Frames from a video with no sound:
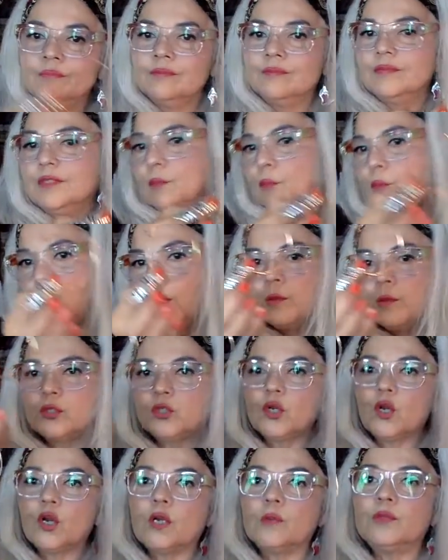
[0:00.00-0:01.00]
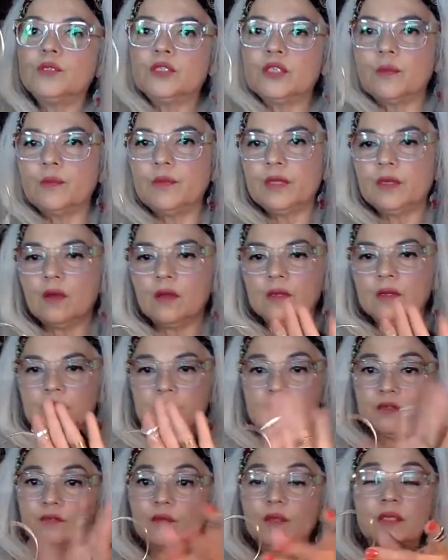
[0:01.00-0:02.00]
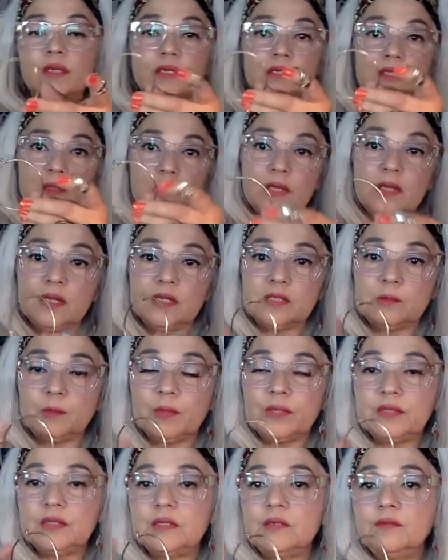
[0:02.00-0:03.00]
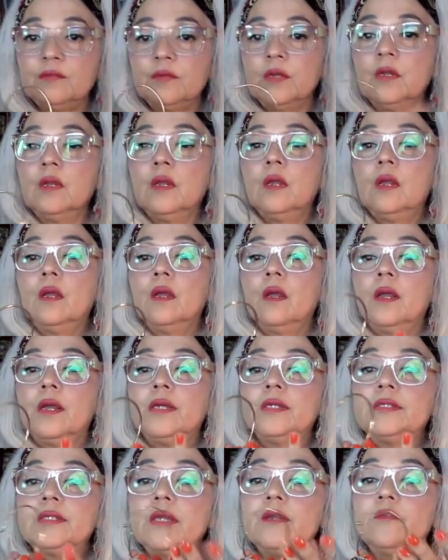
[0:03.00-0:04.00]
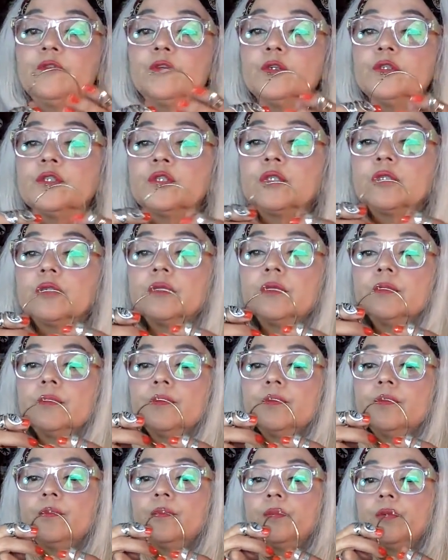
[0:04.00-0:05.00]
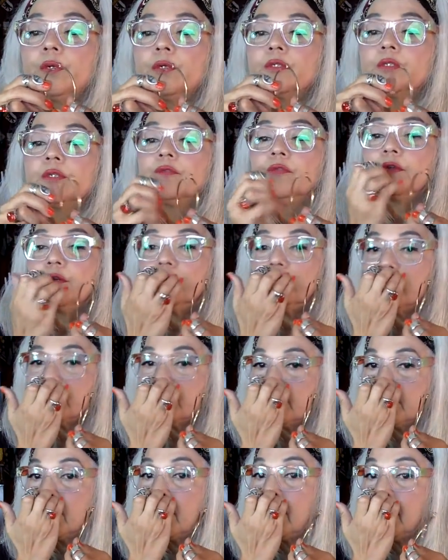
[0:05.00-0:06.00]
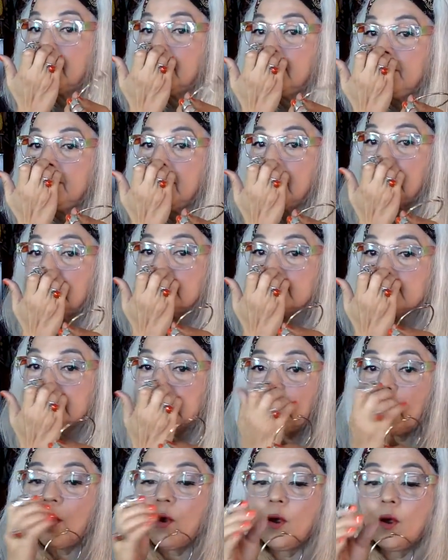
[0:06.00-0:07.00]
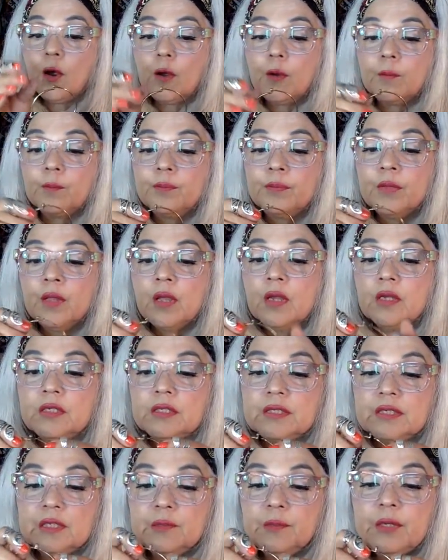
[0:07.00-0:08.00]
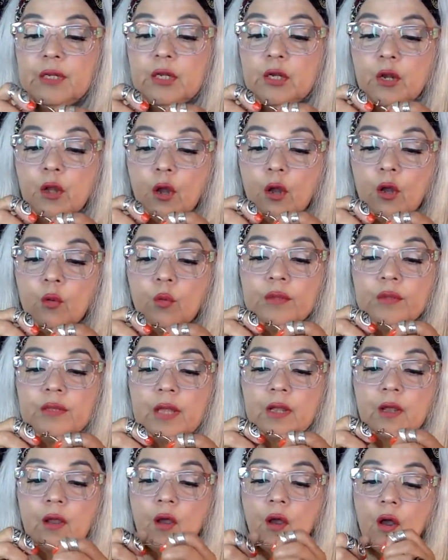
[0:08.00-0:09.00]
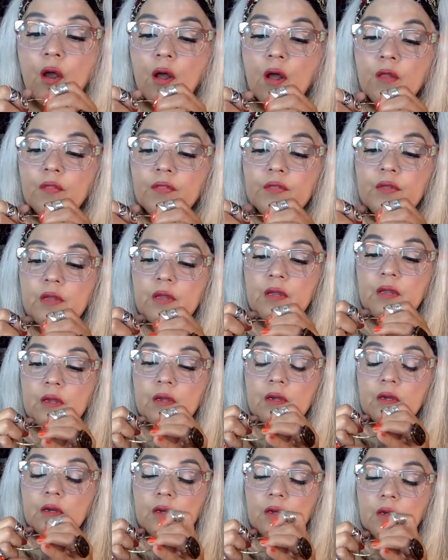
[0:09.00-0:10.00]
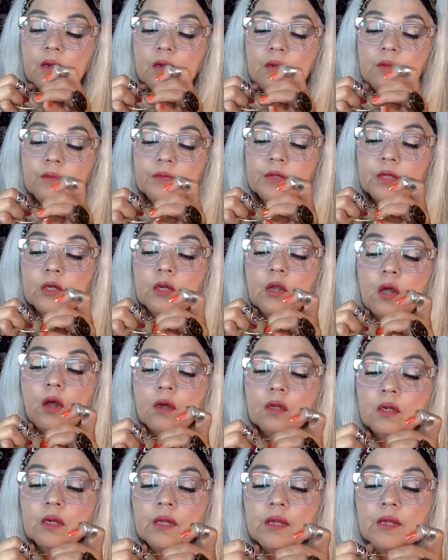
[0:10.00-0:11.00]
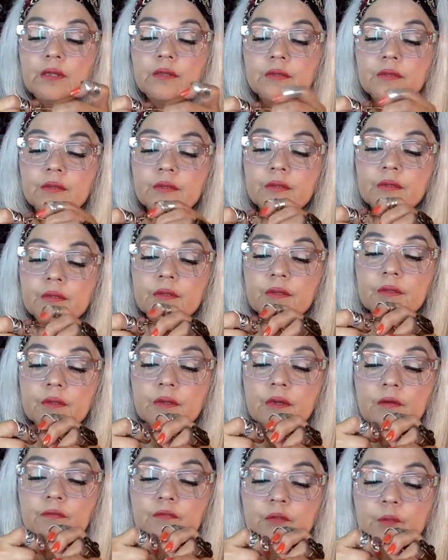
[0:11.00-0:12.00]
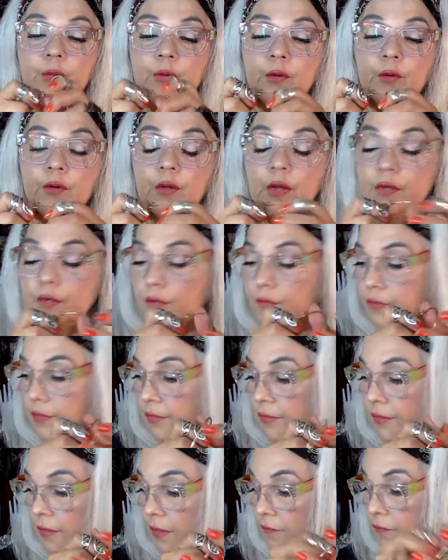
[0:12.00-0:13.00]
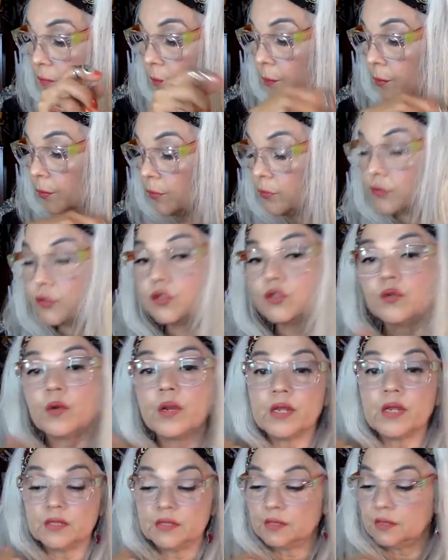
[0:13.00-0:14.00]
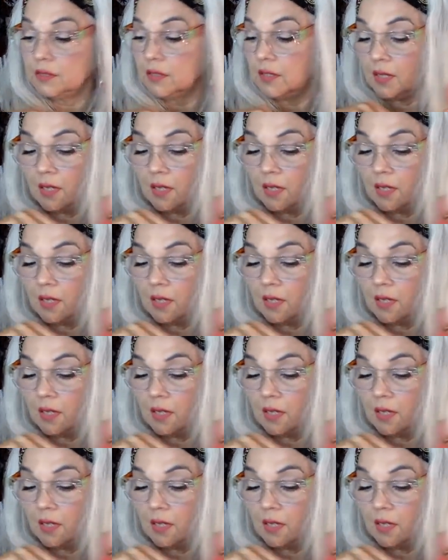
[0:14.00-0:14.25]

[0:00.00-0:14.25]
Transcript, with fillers: diploma charm or something on it because they're really inexpensive as a first. Pearls are very feminine. Yes, they are. Does anybody know what they call the uh, the long length of the pearl? I know that the, of the pearl strands.